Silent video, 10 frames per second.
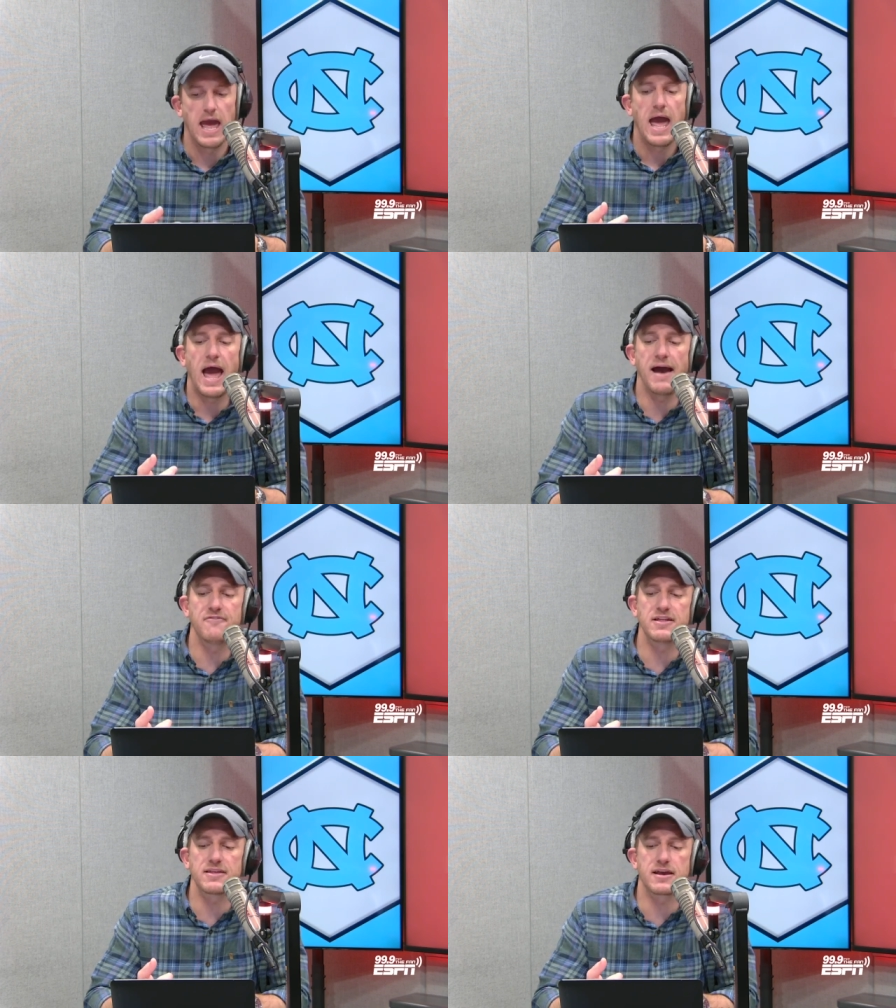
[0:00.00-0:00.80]

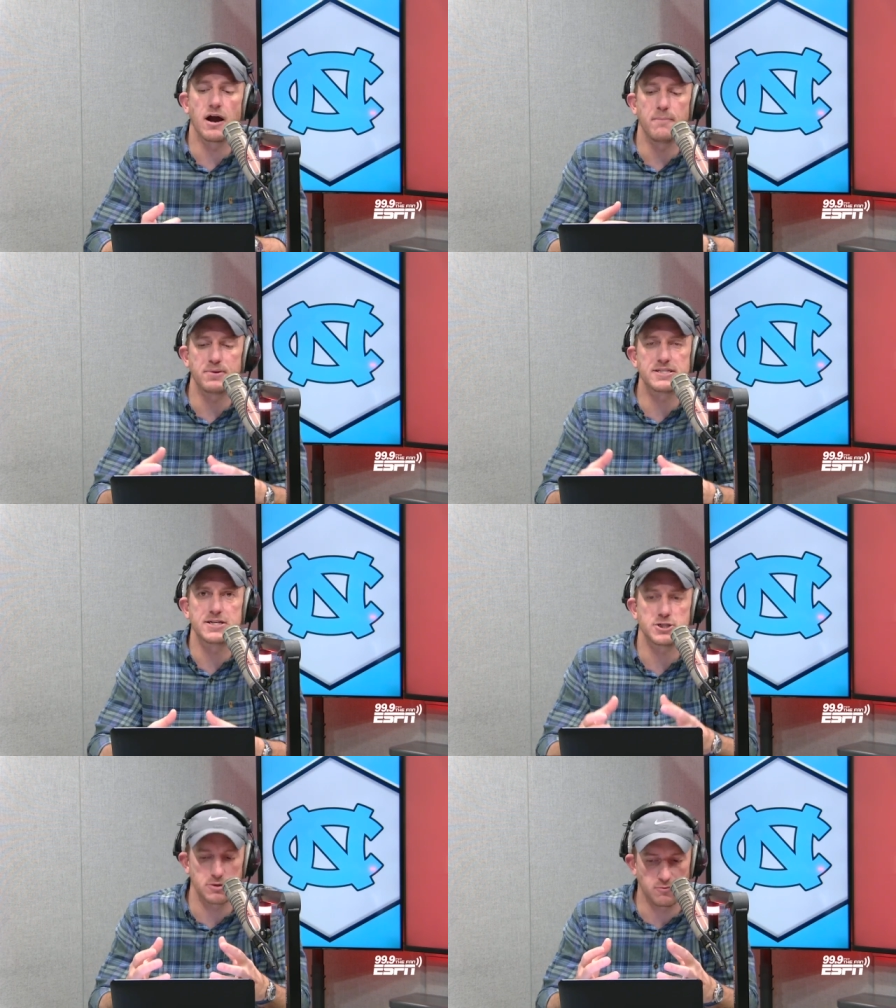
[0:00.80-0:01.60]
having the
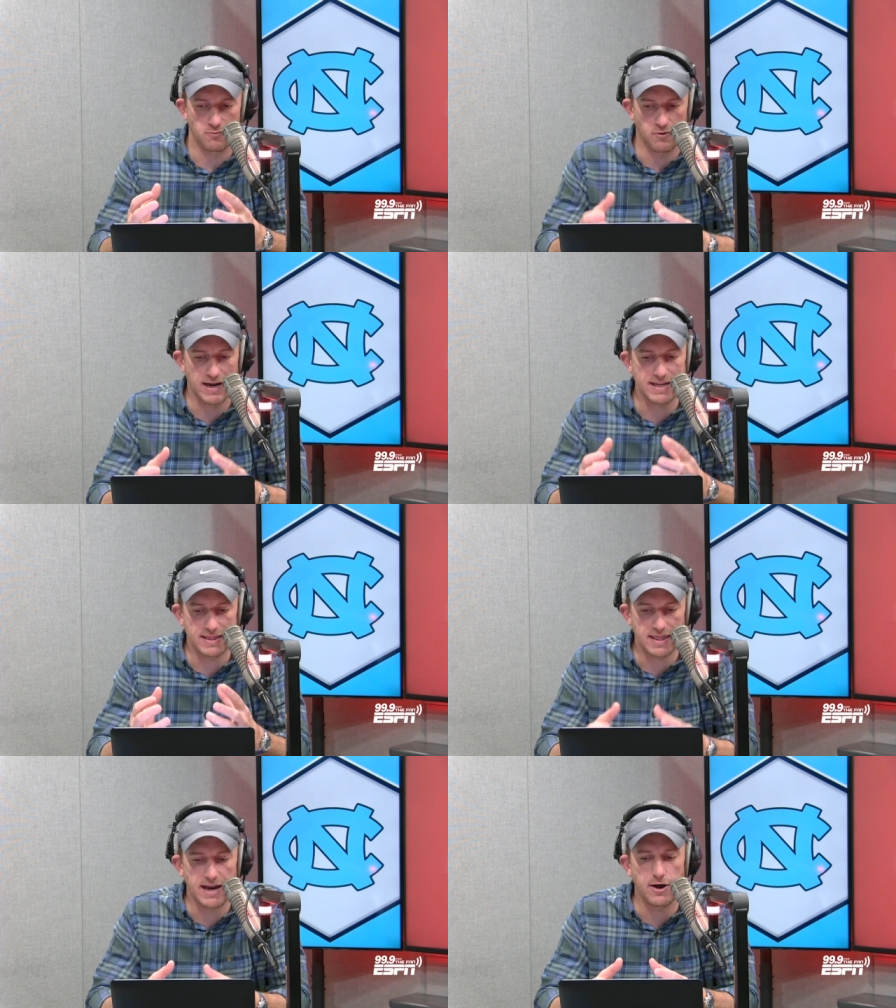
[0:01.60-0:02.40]
competition right
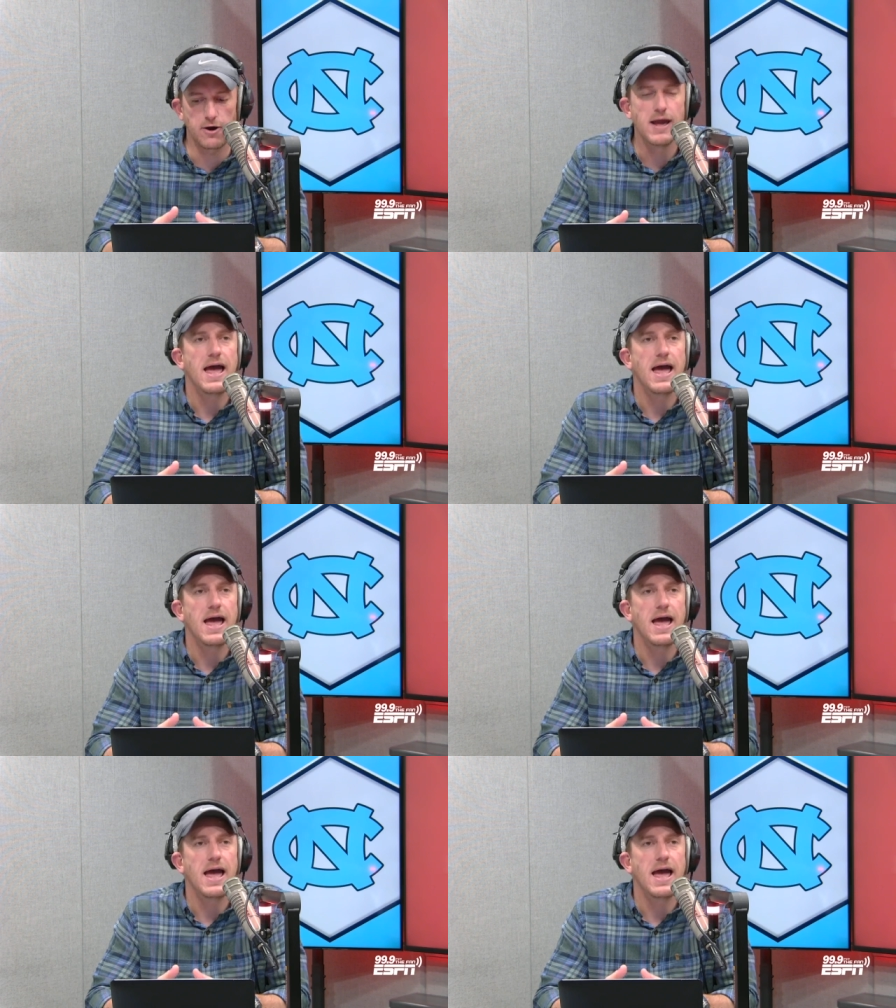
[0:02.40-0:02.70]
there